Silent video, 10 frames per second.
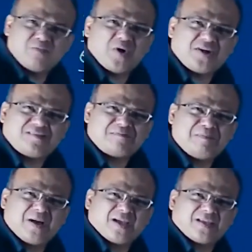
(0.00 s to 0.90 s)
What is
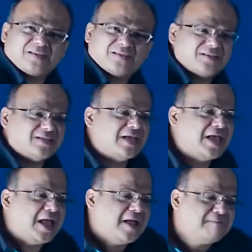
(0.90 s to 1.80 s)
pi?
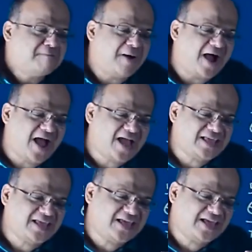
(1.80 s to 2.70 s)
Pi
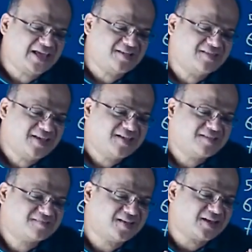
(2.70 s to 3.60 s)
is
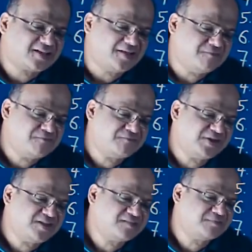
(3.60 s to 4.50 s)

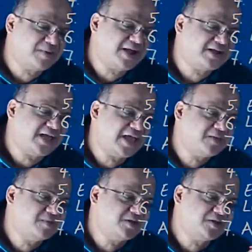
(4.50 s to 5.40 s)
circumference by
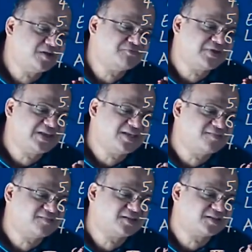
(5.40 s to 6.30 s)
diameter of
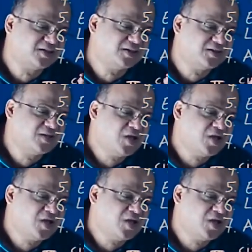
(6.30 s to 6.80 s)
any circle.